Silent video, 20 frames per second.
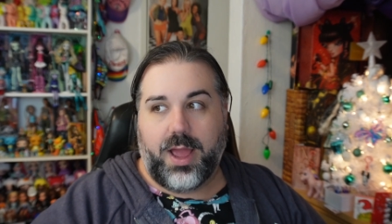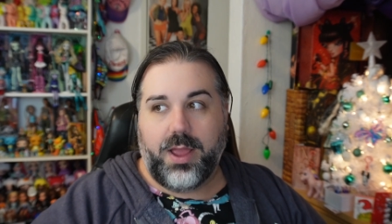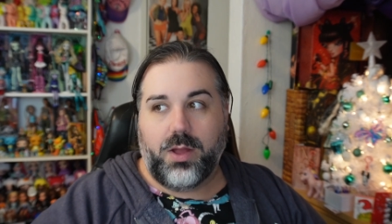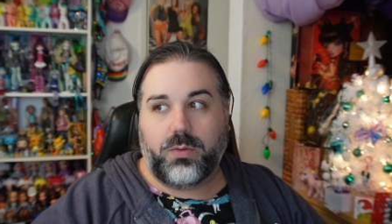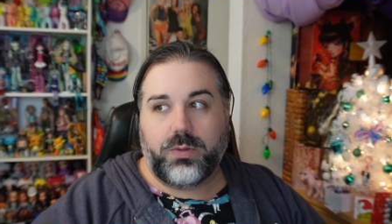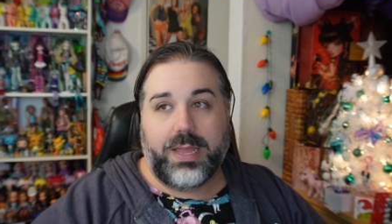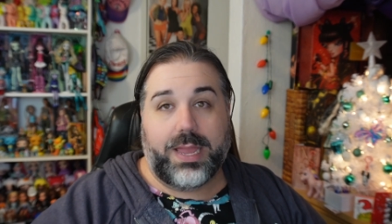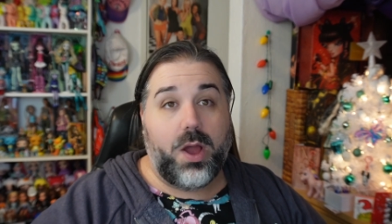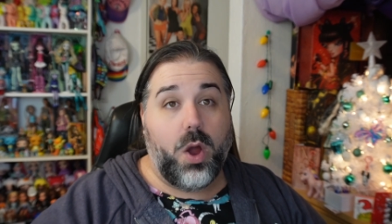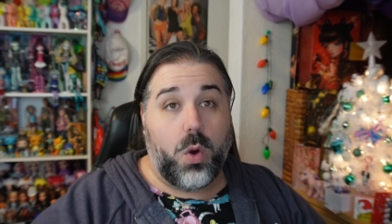I
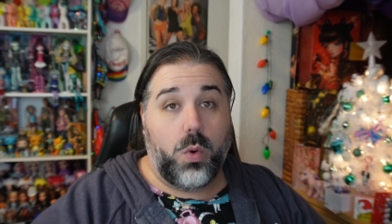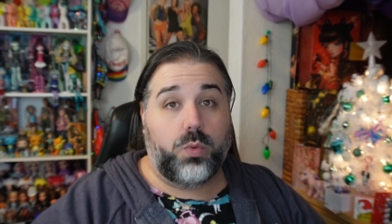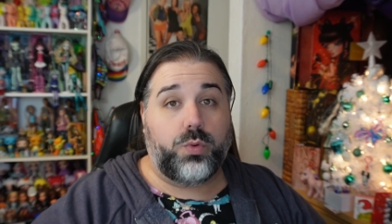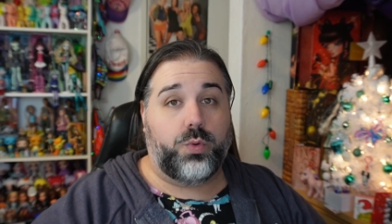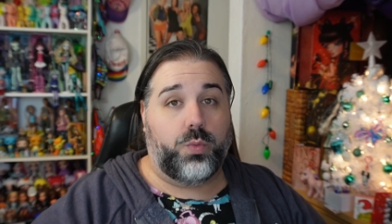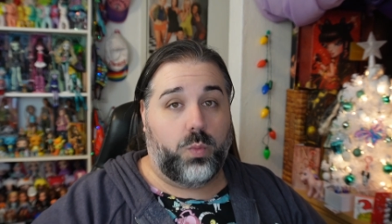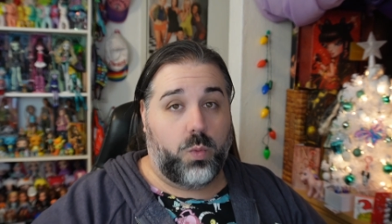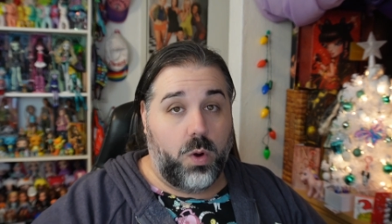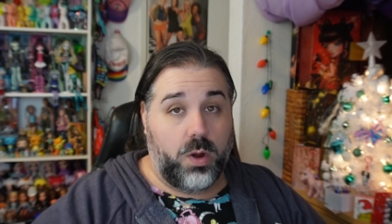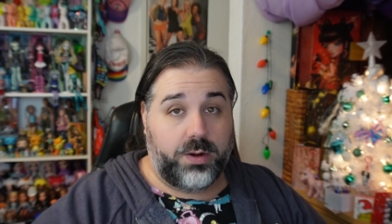only
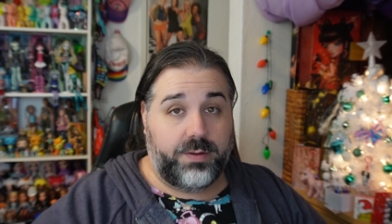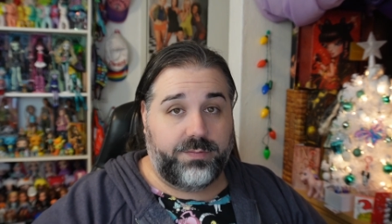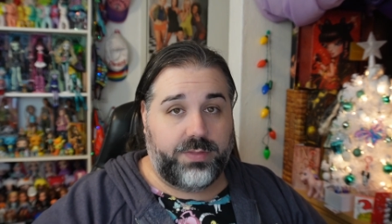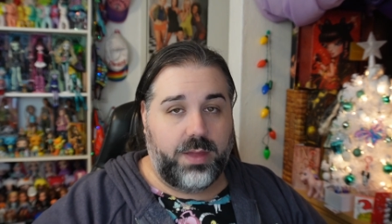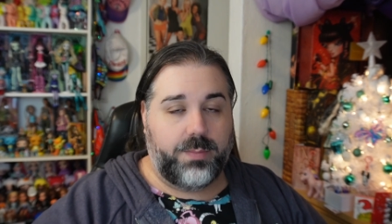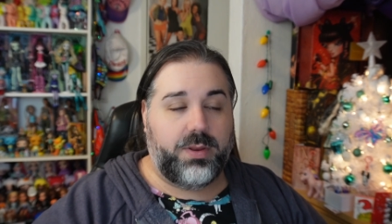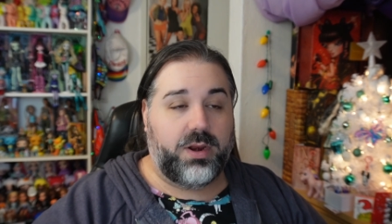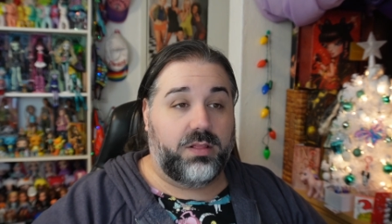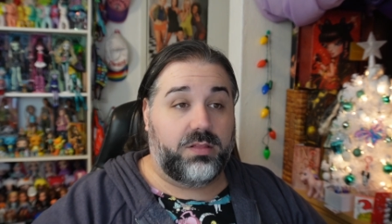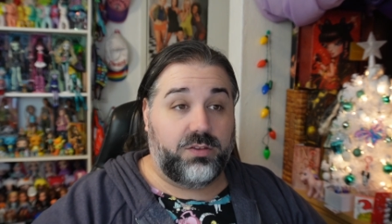own one of
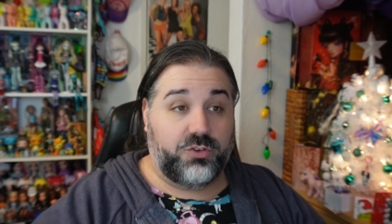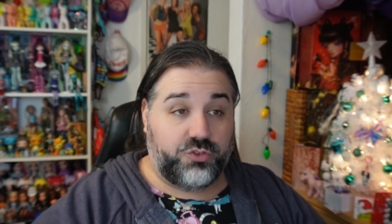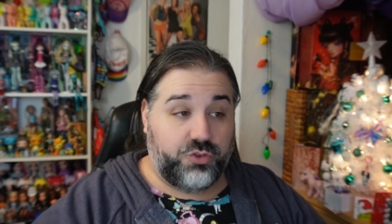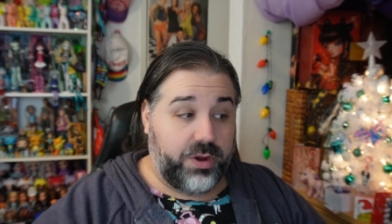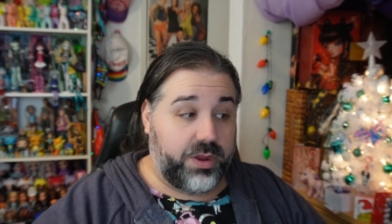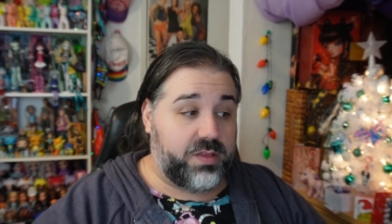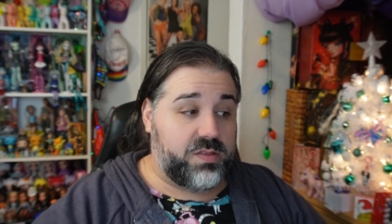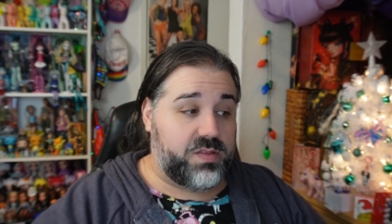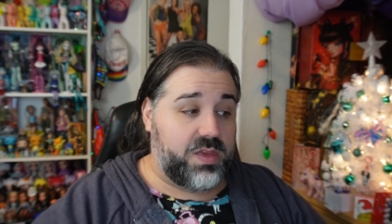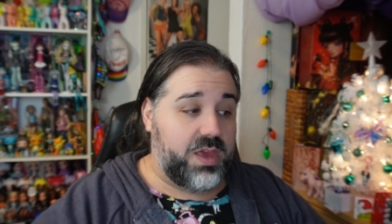them, and it's a
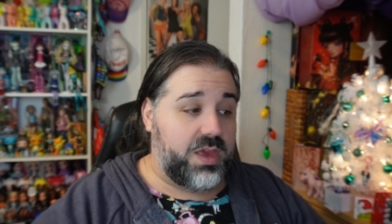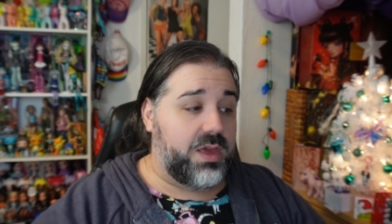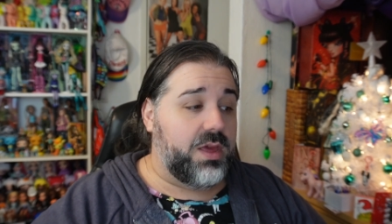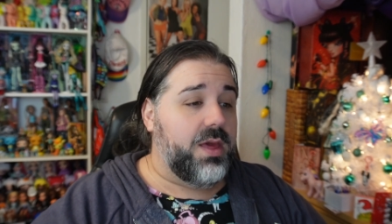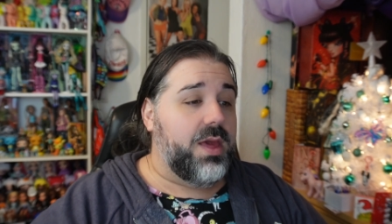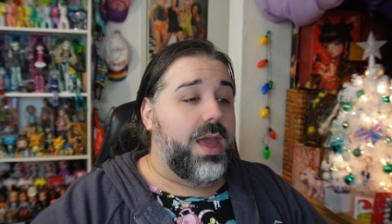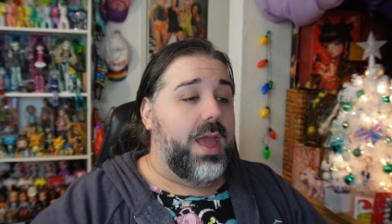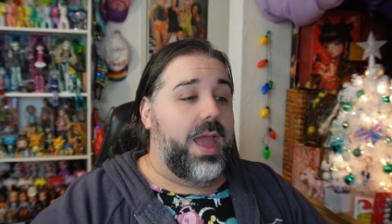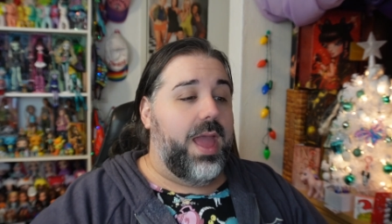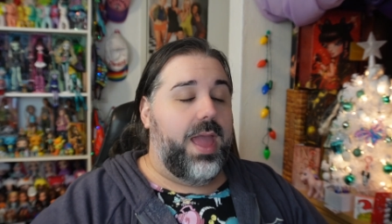Trixie,
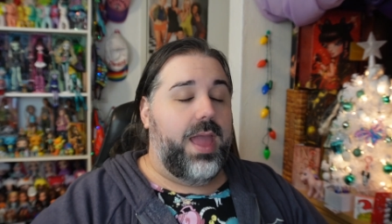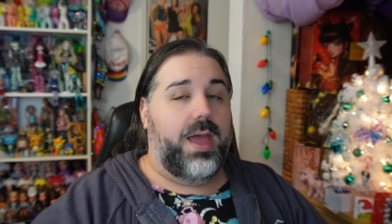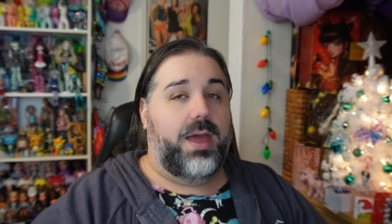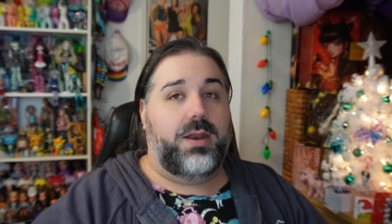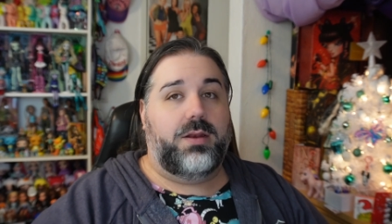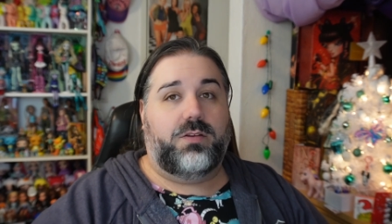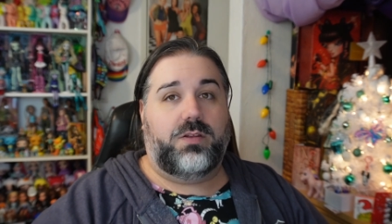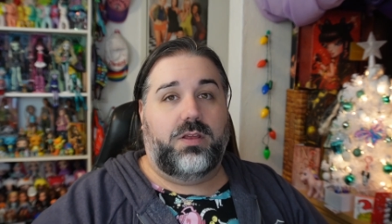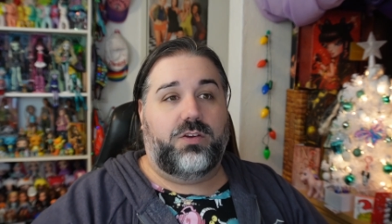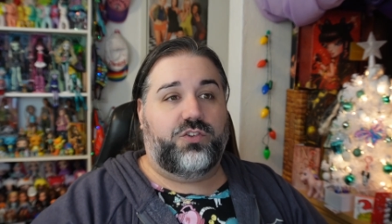
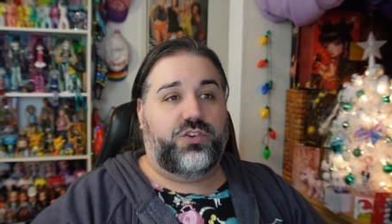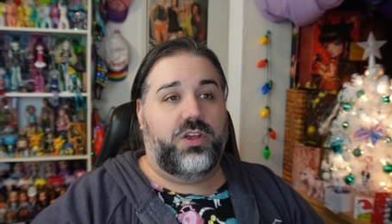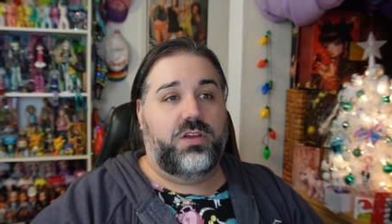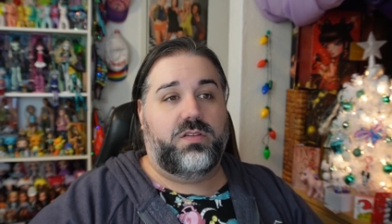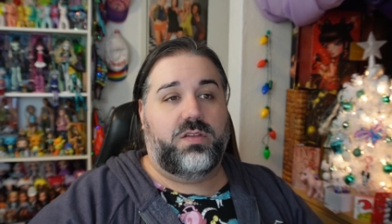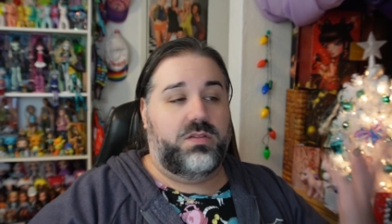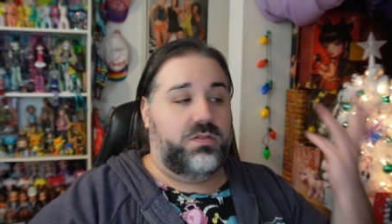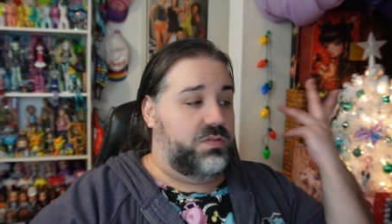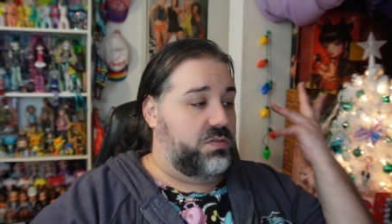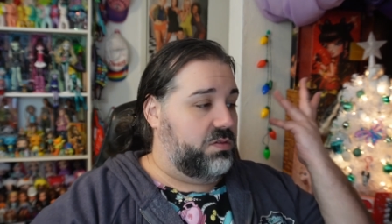and
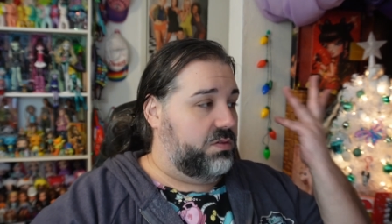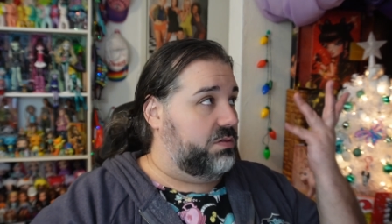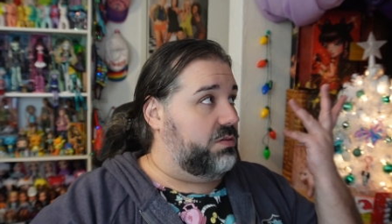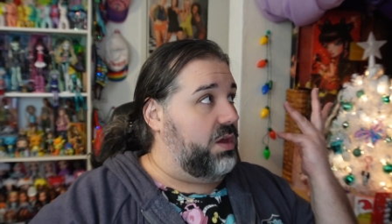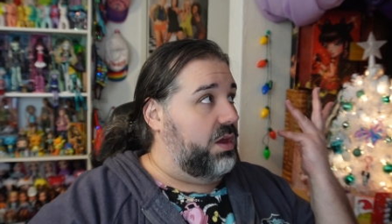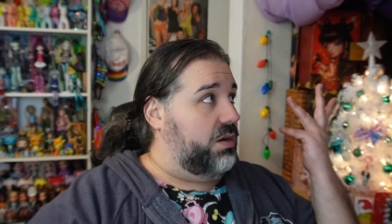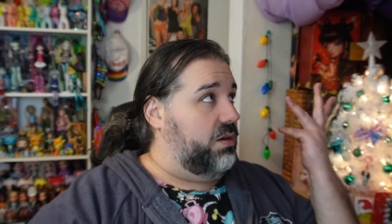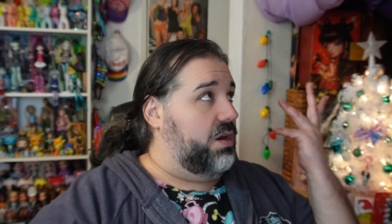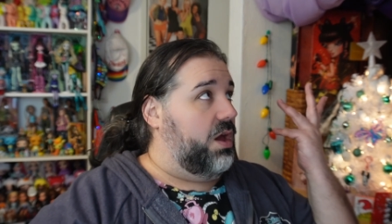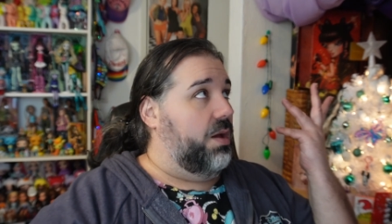she's in
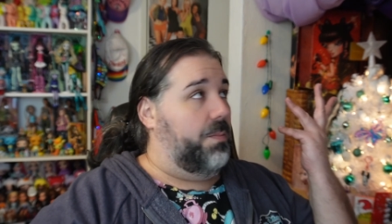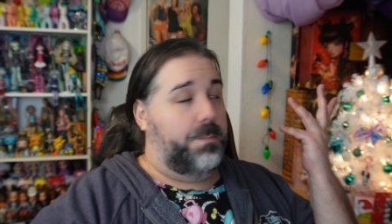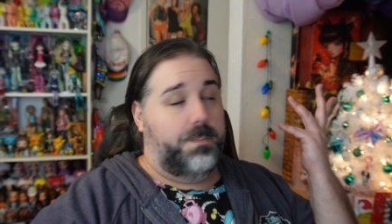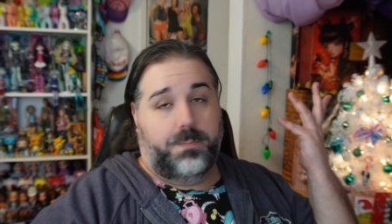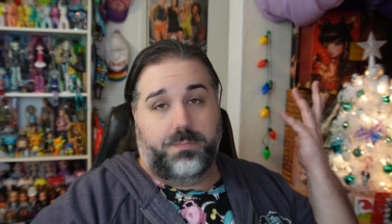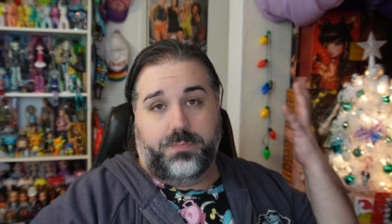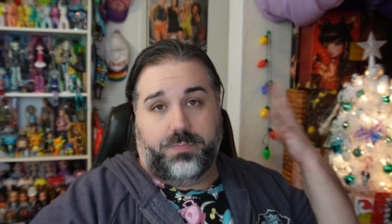in a